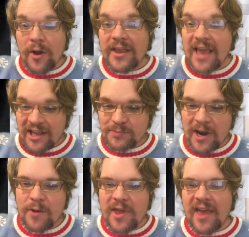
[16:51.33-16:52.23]
Yes, but
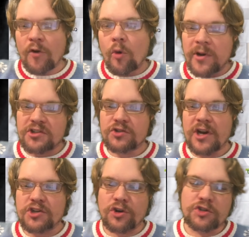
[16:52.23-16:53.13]
anyway, they have a whole bunch of
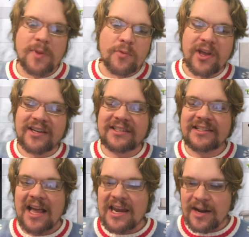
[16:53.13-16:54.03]
stretch goals, so people get
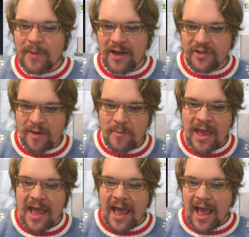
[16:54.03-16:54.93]
excited about them,
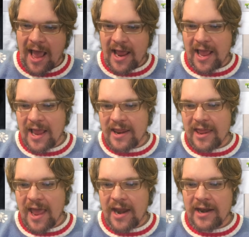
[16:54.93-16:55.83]
and, and
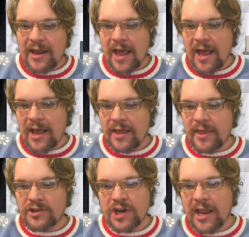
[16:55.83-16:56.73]
then uh,
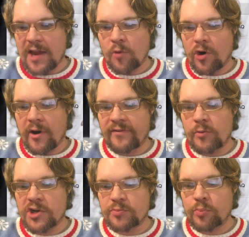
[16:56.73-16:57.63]
they check in more often,
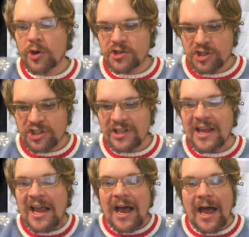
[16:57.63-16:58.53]
which pushes it
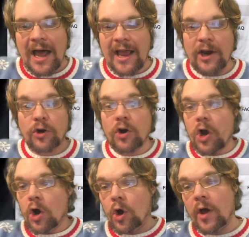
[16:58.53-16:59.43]
higher
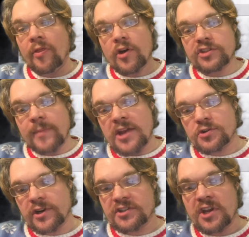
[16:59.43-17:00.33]
on those
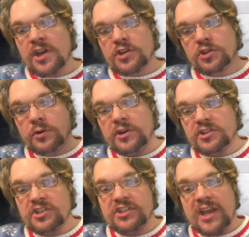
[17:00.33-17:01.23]
metrics. So
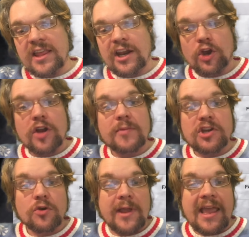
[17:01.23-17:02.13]
here's to say that it could be
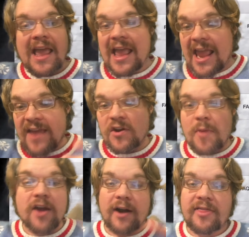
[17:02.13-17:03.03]
doing even
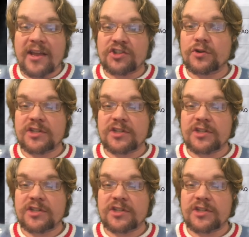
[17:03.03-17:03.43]
better, and I think it's doing